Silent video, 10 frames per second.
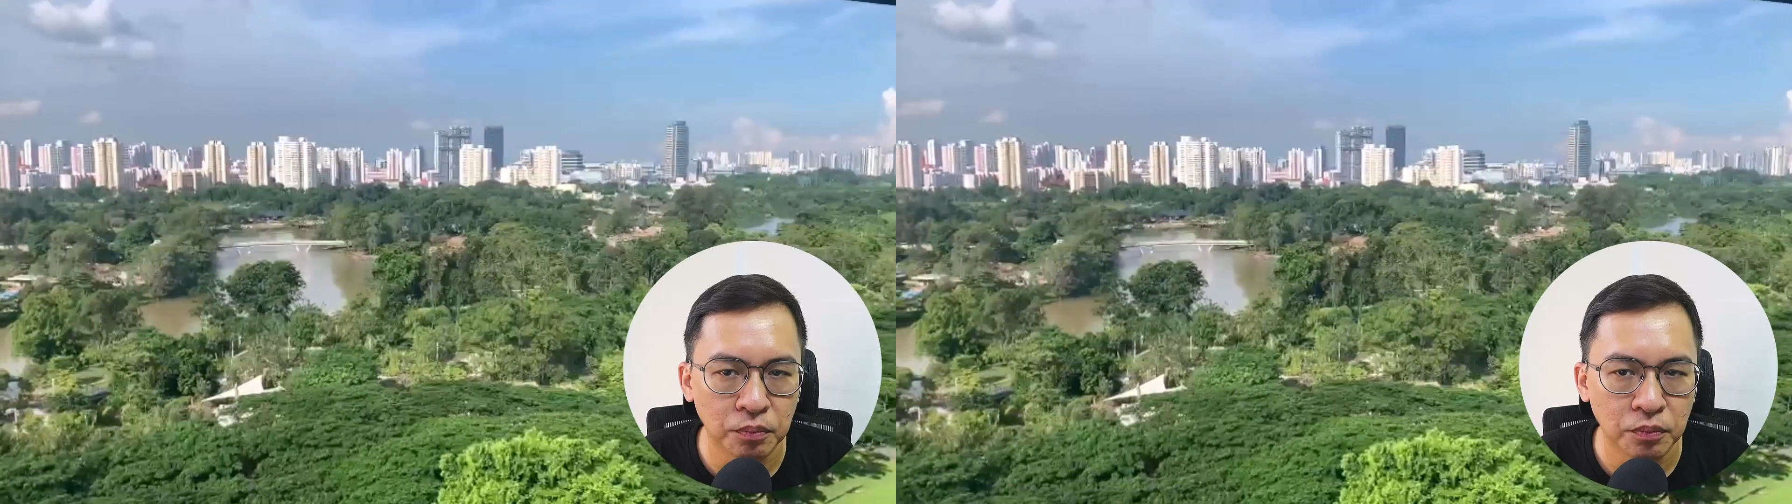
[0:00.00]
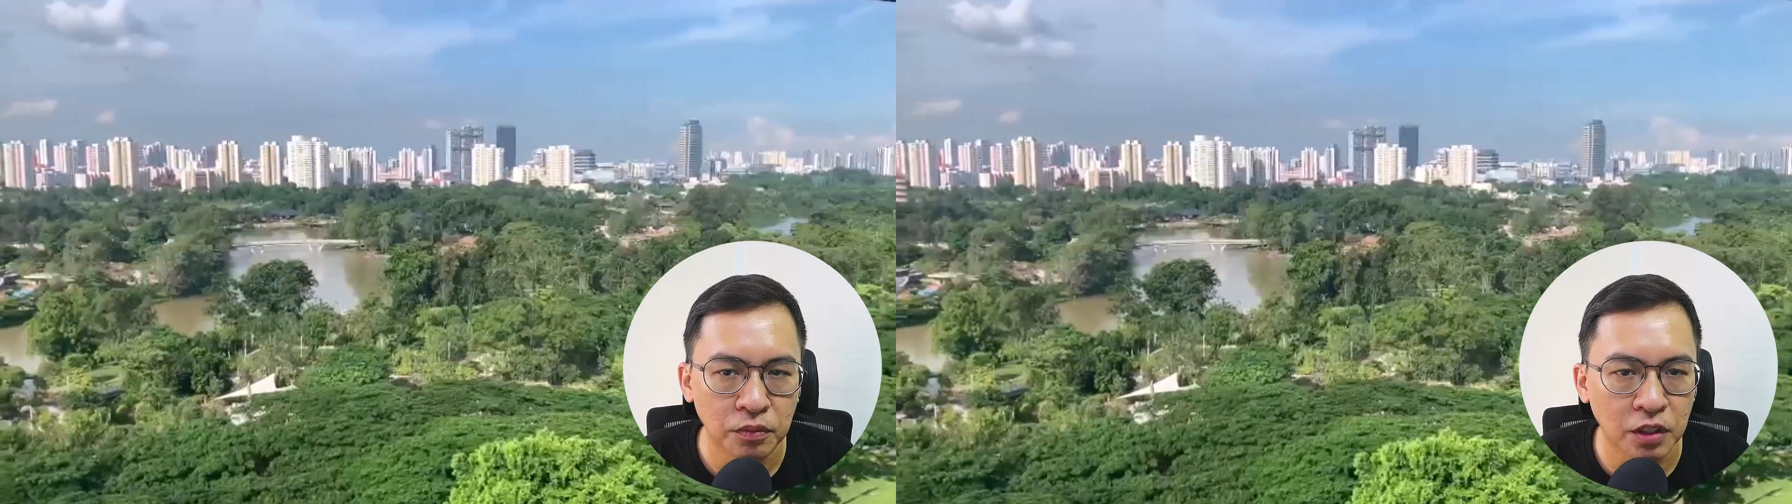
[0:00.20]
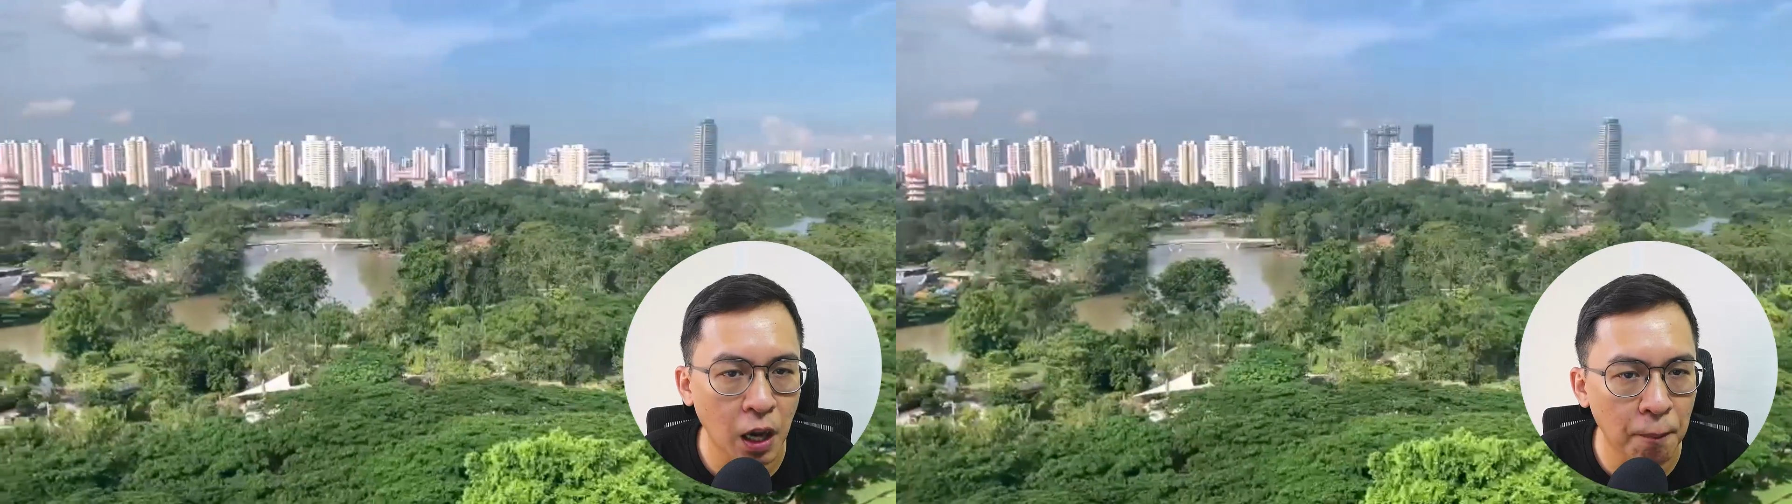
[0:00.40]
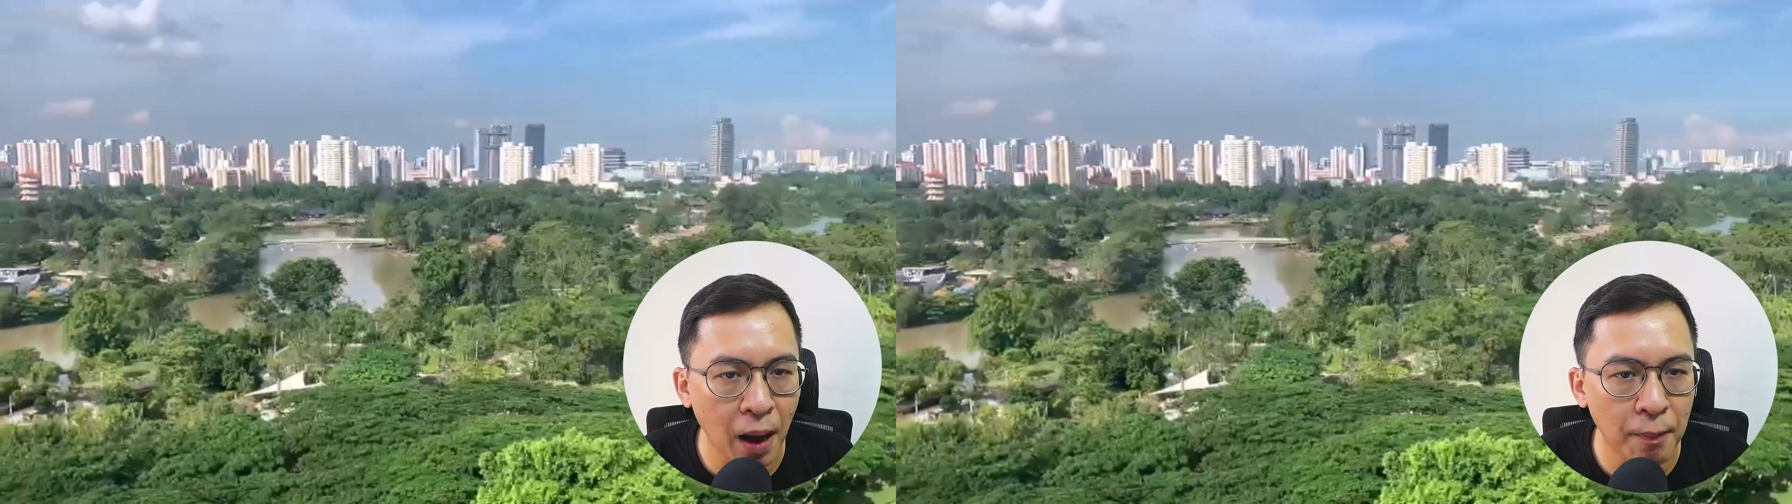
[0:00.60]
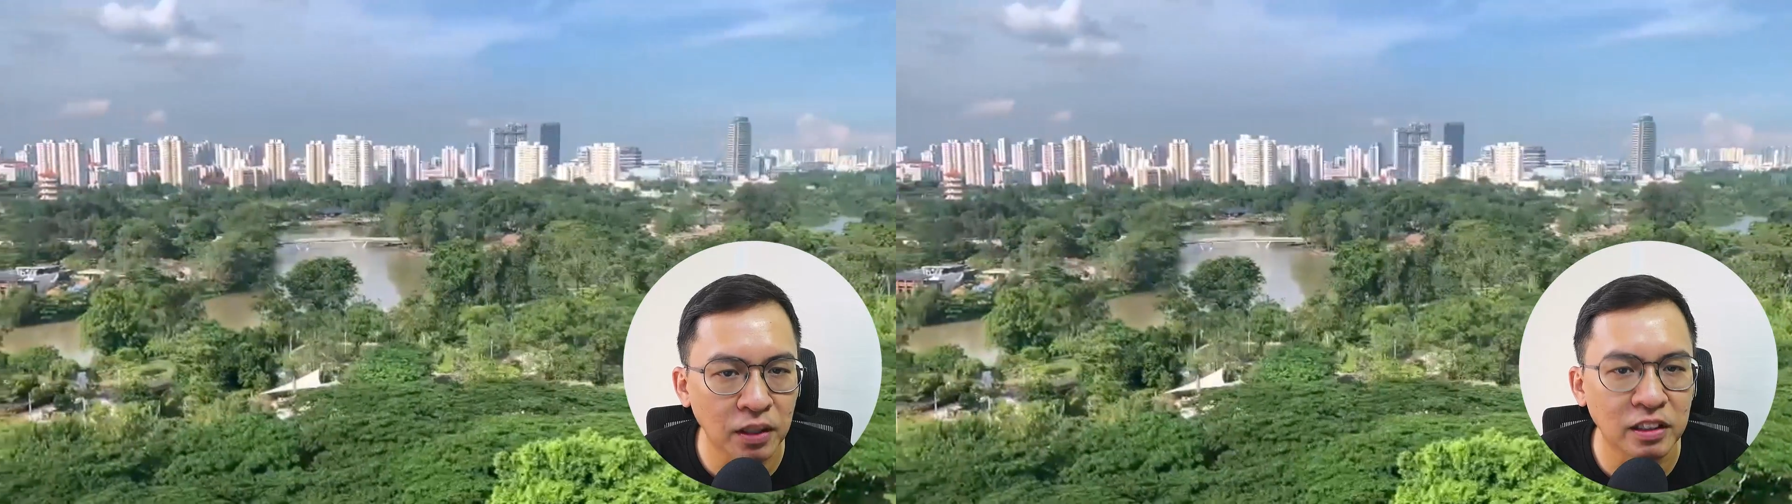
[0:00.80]
The
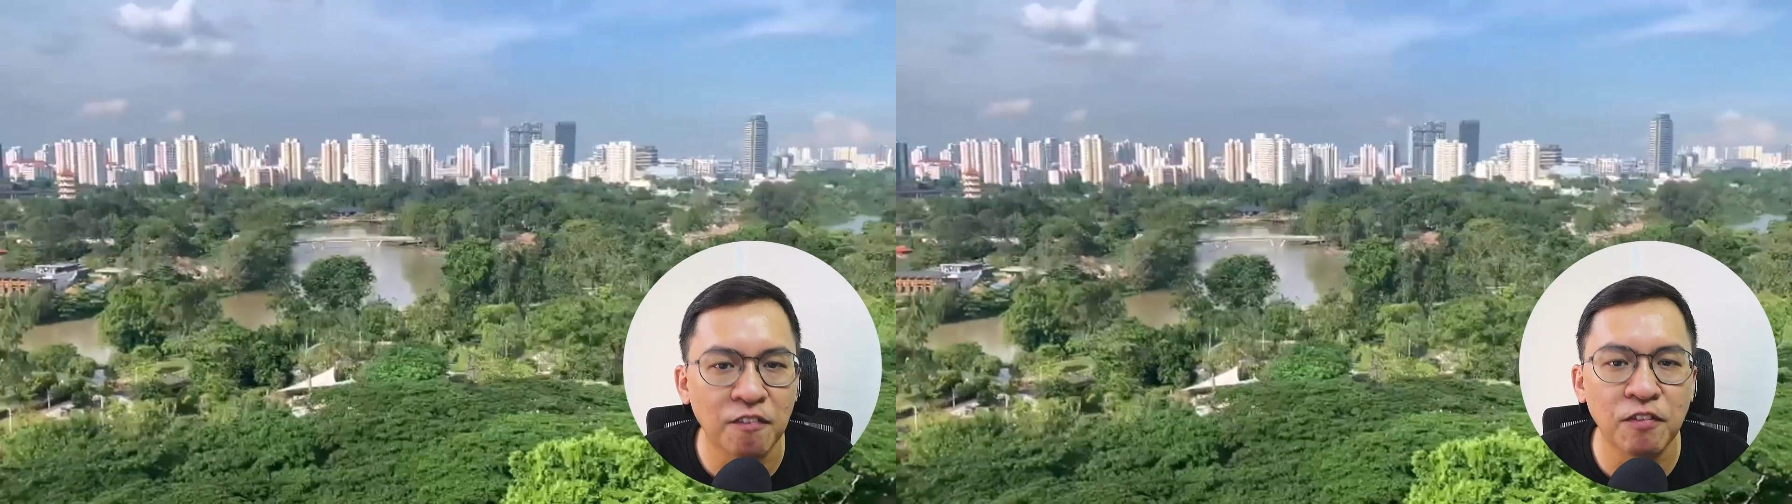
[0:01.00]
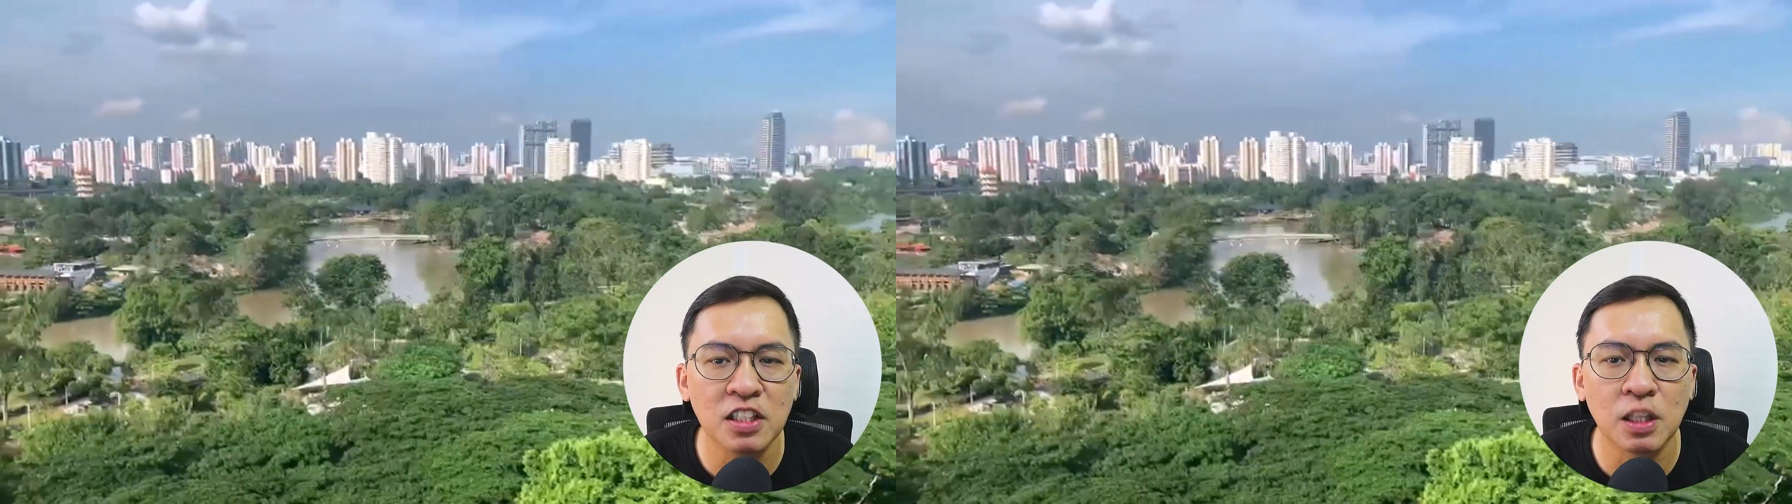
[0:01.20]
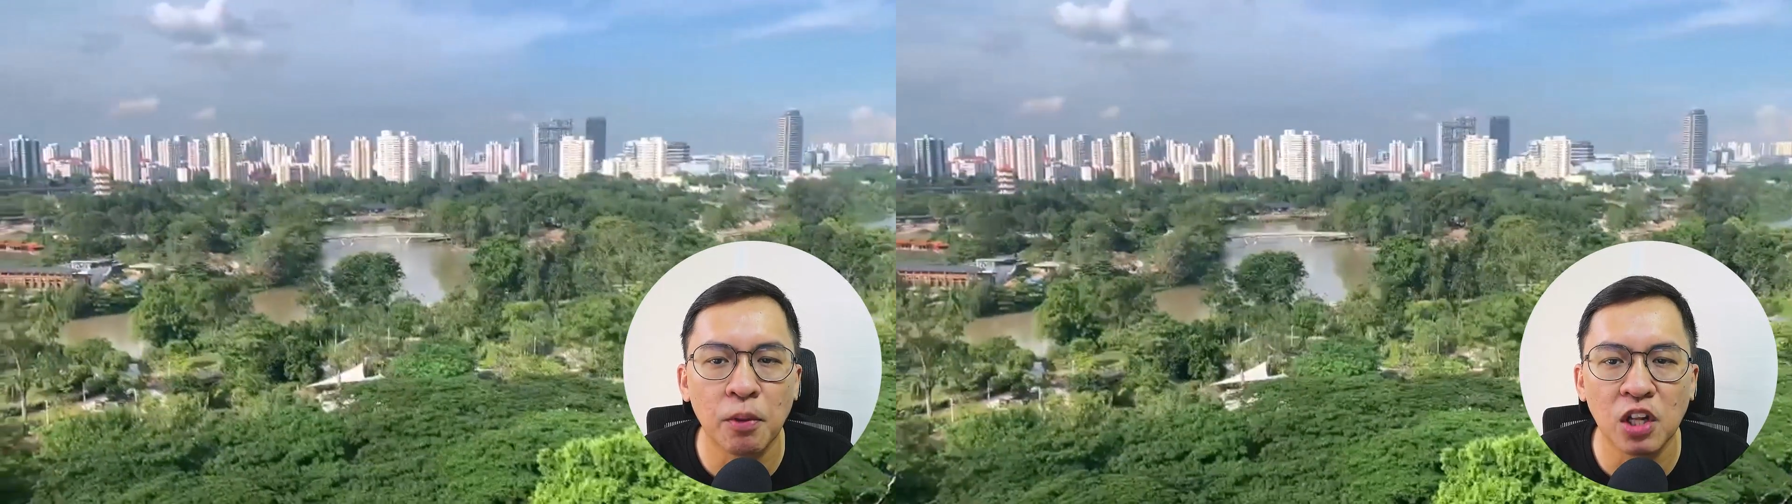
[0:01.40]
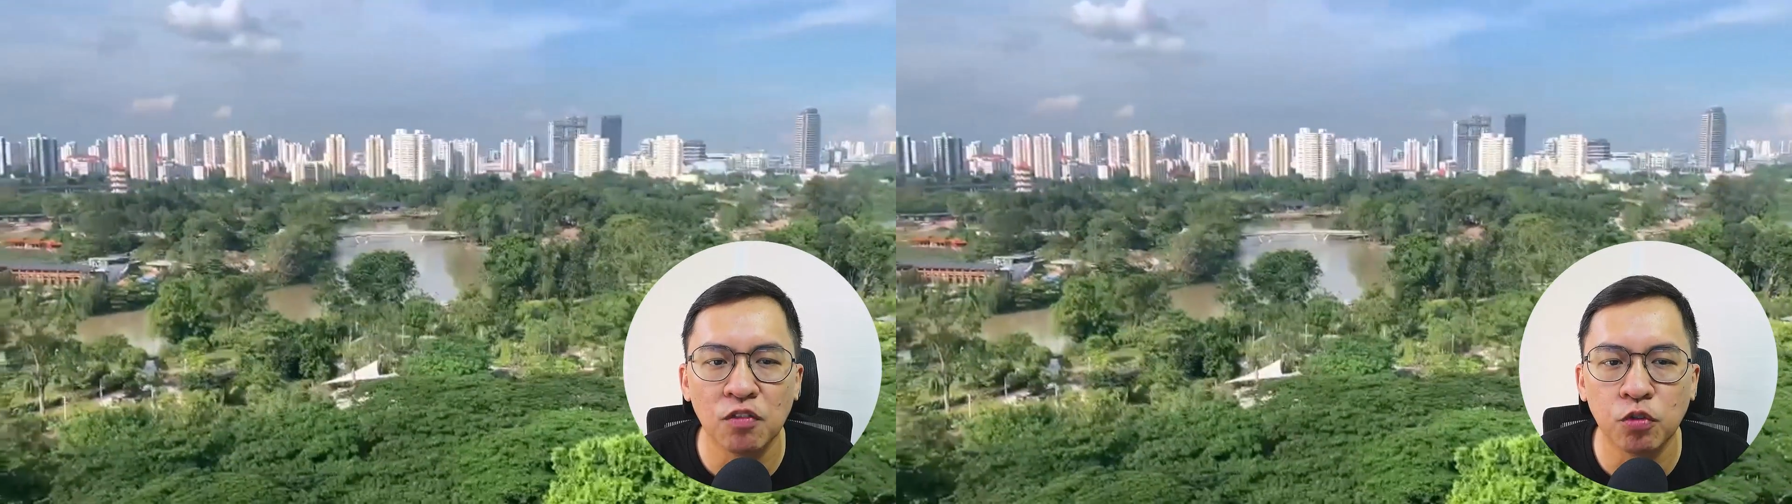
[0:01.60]
apartment that faces the beautiful